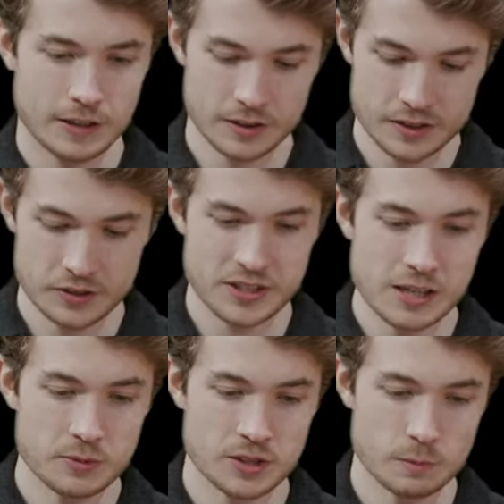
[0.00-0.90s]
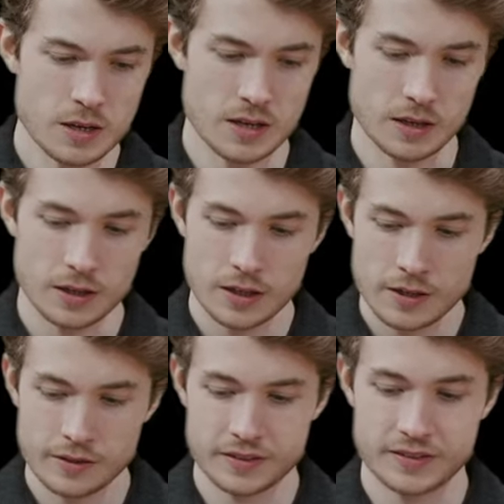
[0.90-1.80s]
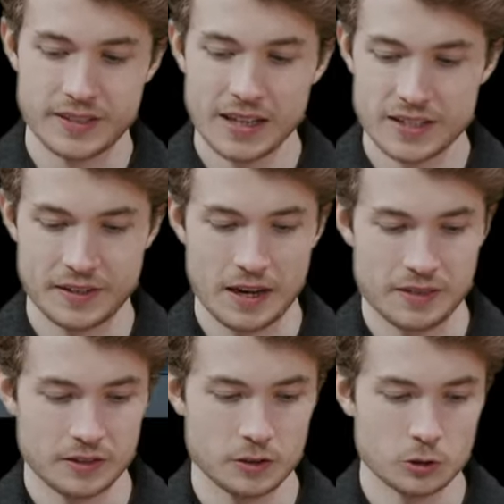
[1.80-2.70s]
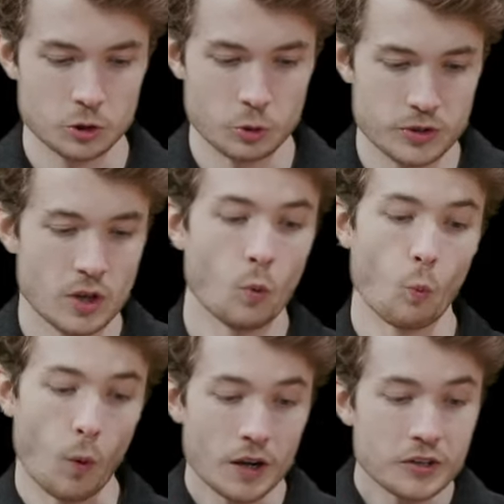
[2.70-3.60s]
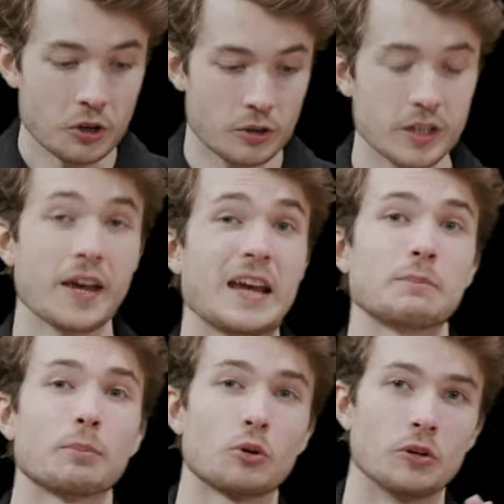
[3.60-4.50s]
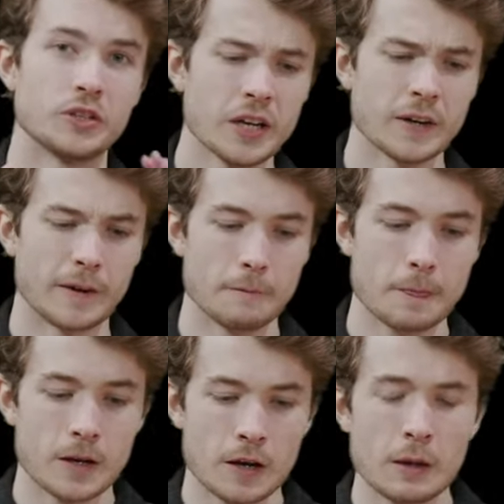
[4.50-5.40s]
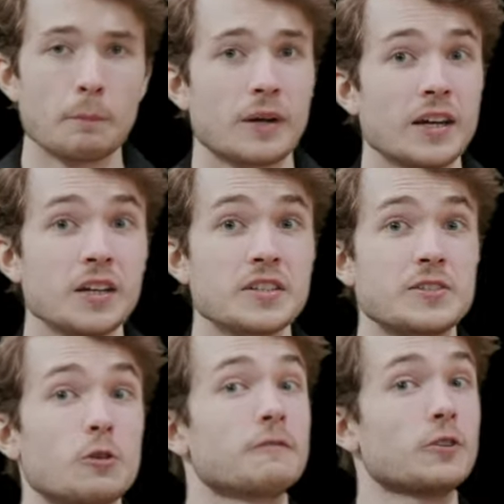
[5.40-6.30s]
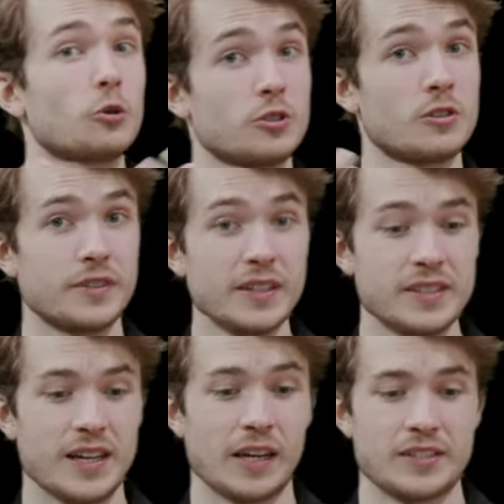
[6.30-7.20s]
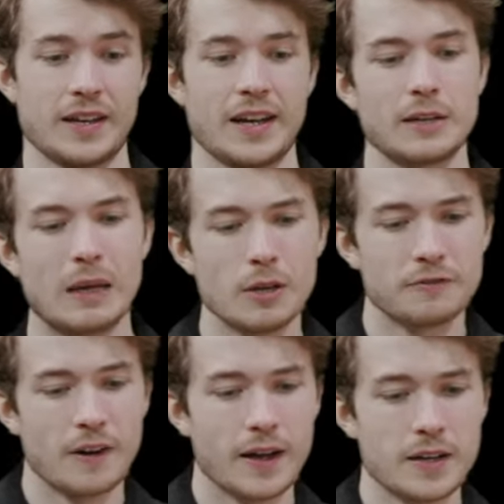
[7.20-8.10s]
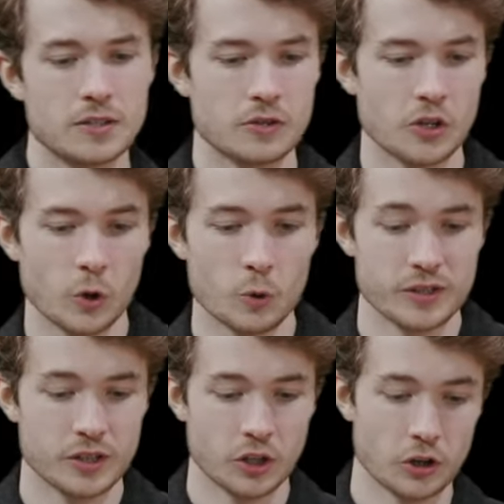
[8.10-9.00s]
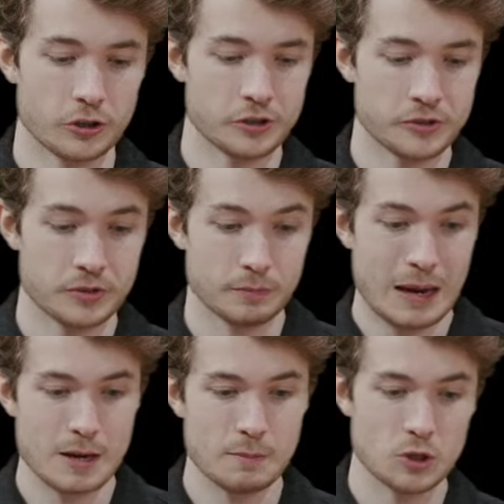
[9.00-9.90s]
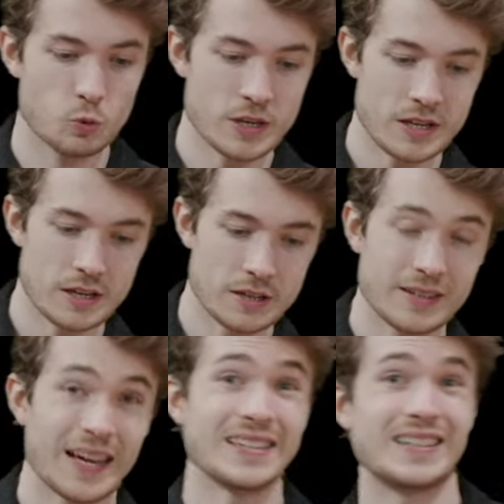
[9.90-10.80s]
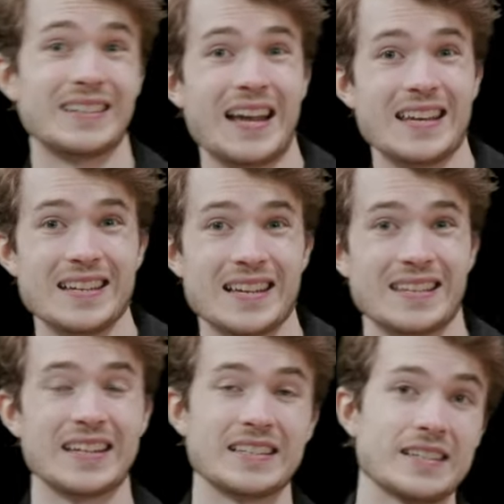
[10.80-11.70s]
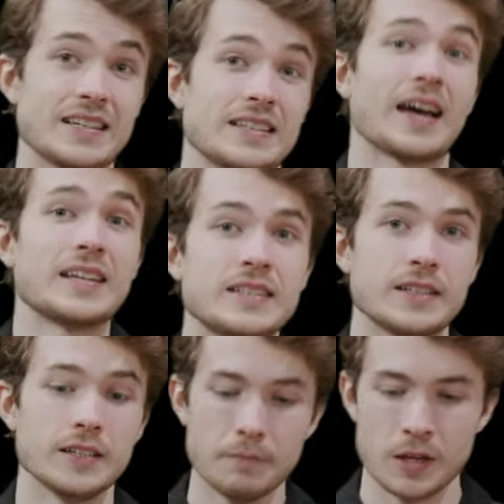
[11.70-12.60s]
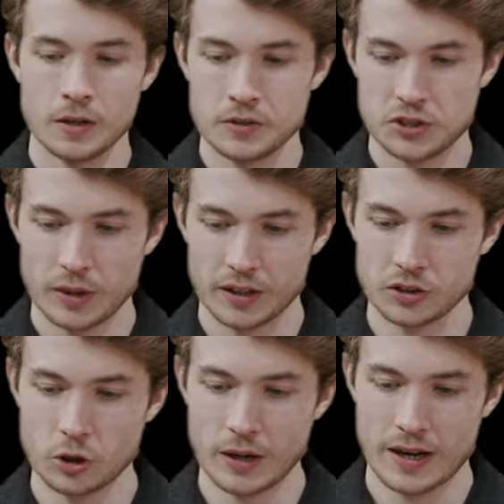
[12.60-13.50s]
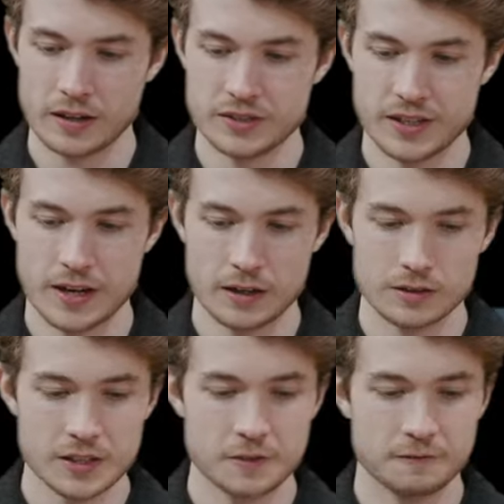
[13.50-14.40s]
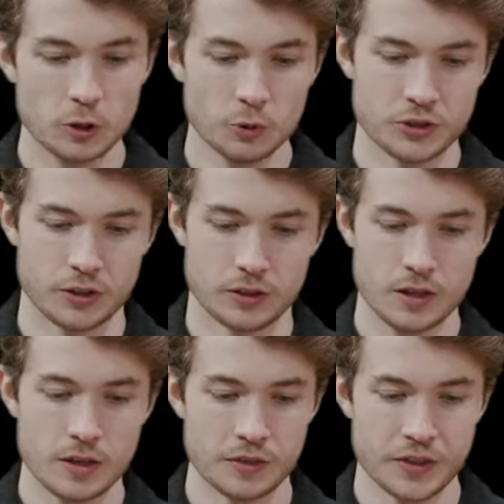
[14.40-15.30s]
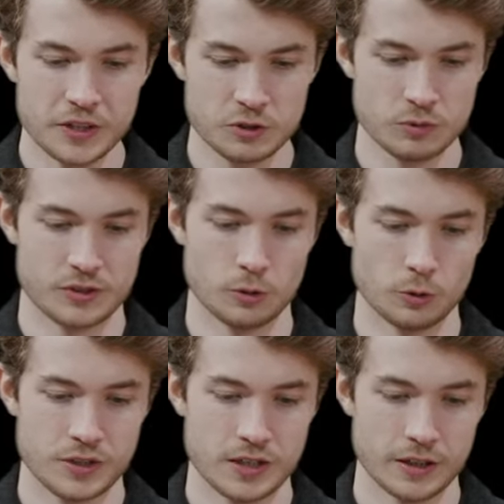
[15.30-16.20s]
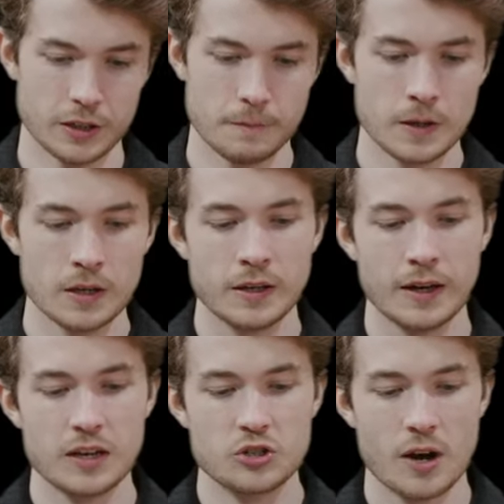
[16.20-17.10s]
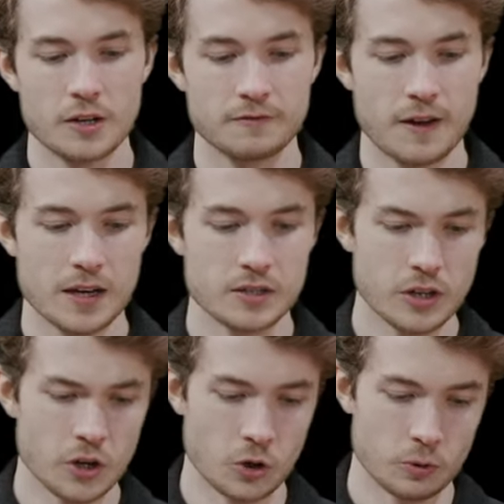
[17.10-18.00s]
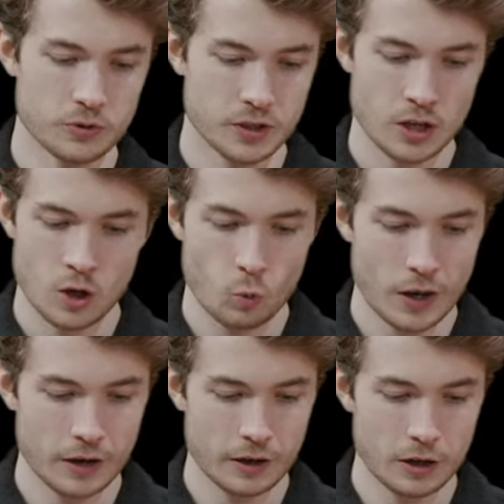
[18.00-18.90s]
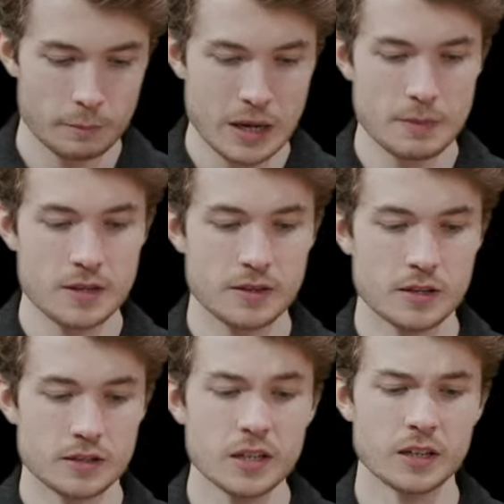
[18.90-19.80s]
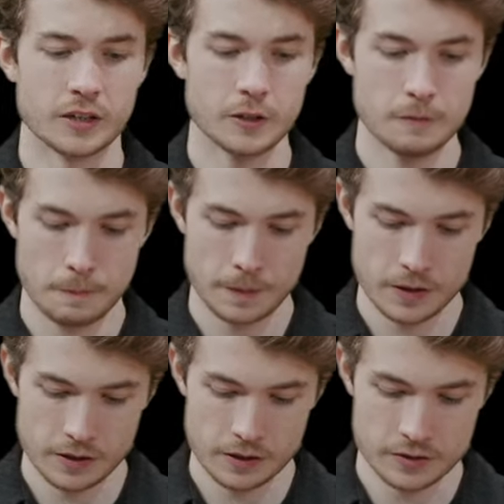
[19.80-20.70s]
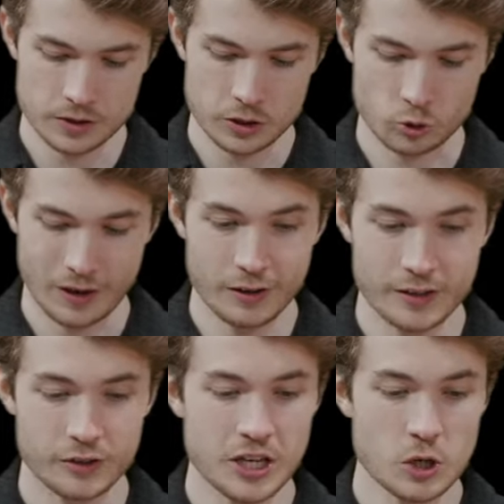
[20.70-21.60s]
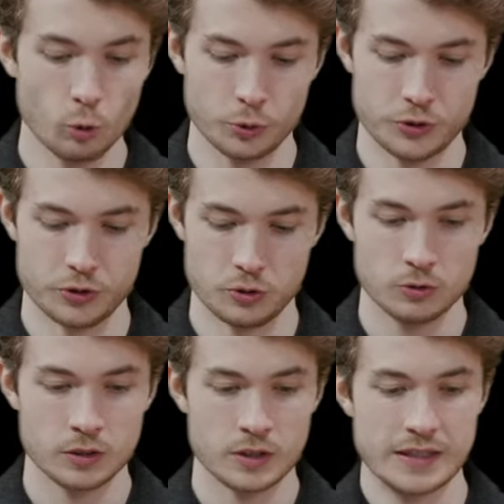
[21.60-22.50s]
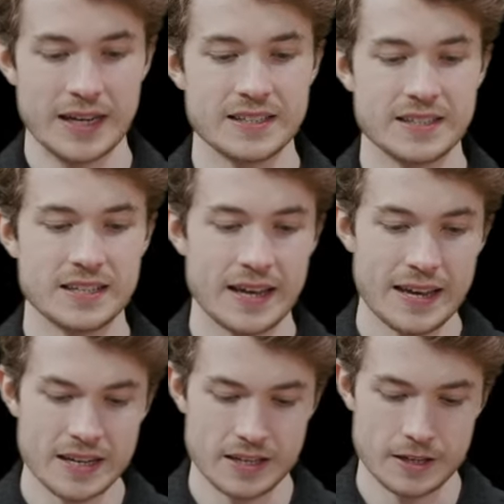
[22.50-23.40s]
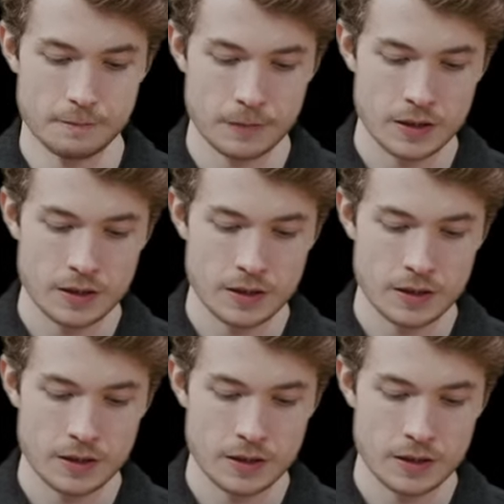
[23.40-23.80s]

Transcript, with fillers: at least it seems to me, this data set that includes one hurricane per year, but I could still filter this data set. I could maybe find those that occurred maybe between 1980 and 1990. So I could go ahead and say, let's filter this result here and try to find those where maybe the year is greater than or equal to 1980,